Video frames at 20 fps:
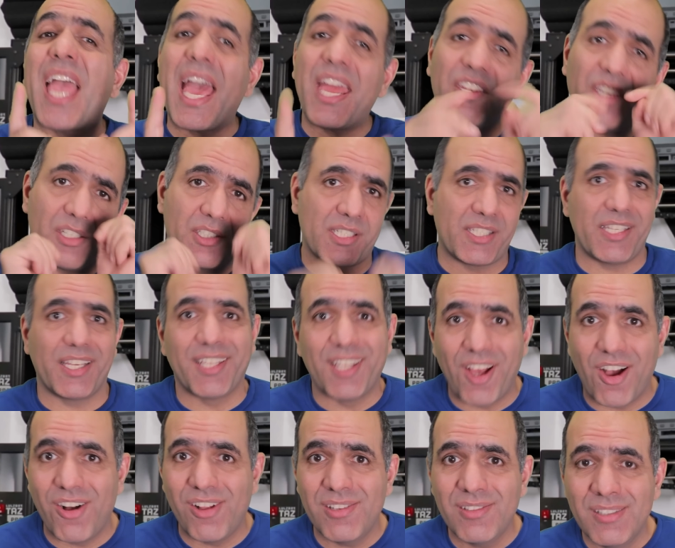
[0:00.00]
carrier
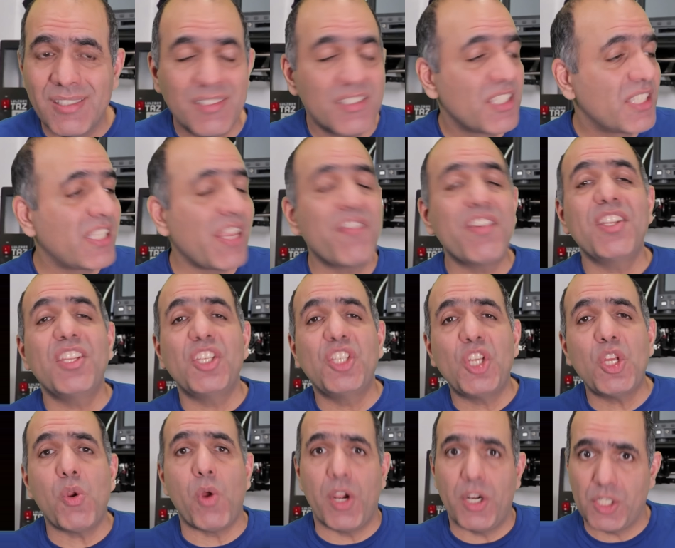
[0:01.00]
signal, seventy
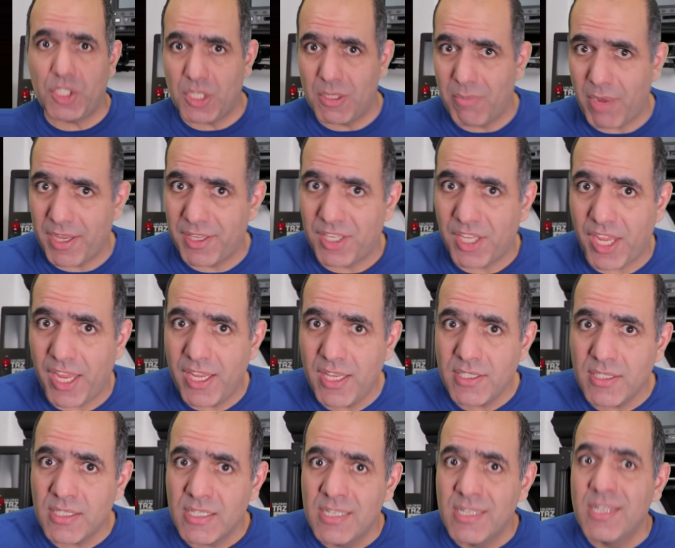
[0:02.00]
kilohertz in my
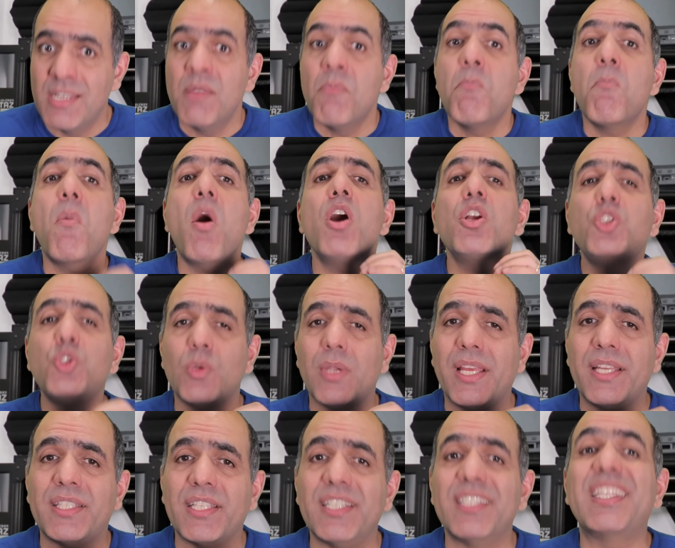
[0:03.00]
case,
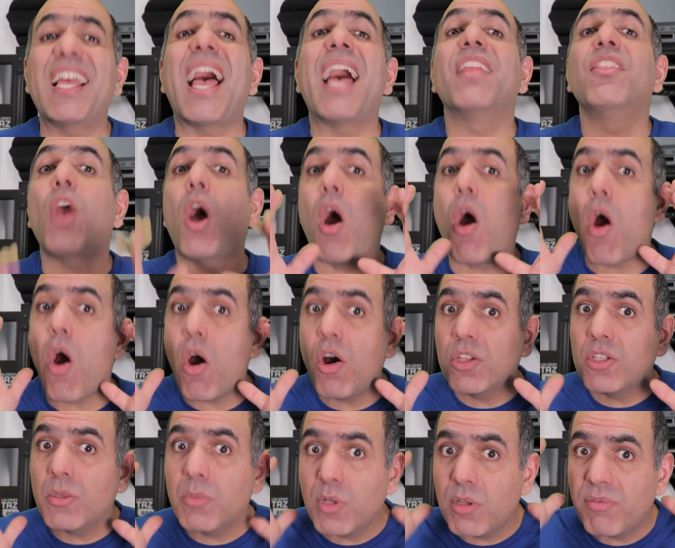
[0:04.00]
modulated at
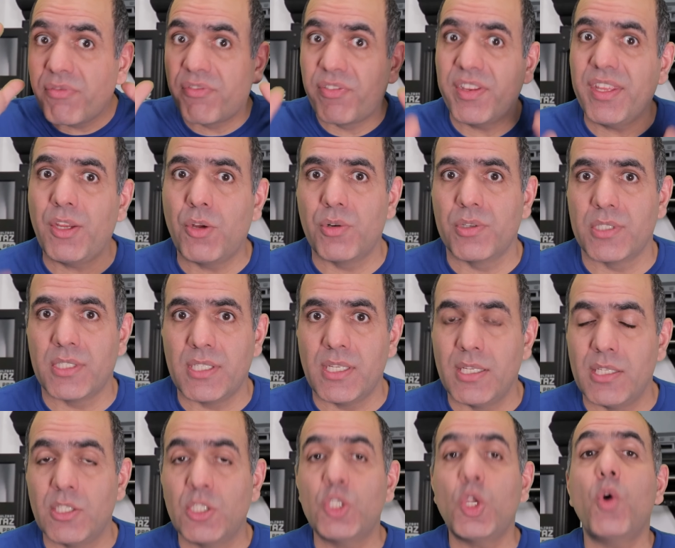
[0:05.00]
audible
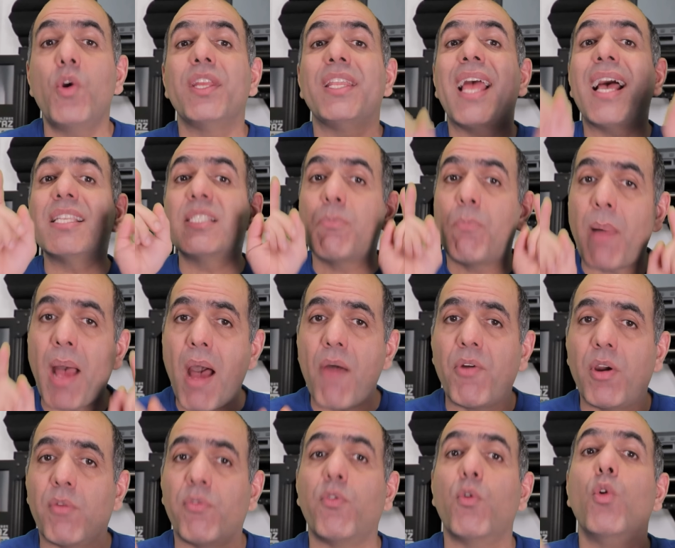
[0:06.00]
frequency, so it has
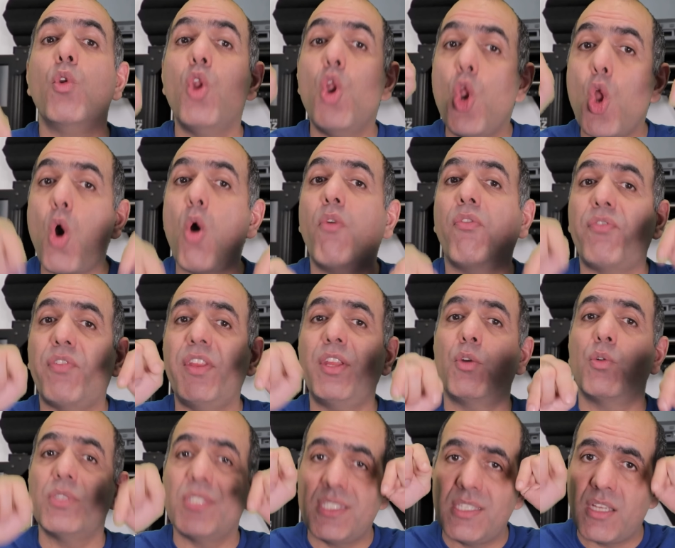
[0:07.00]
powerful low
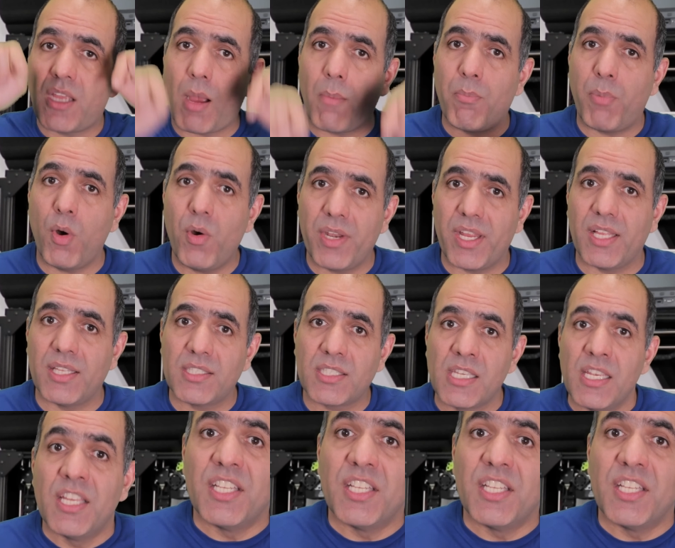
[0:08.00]
frequency components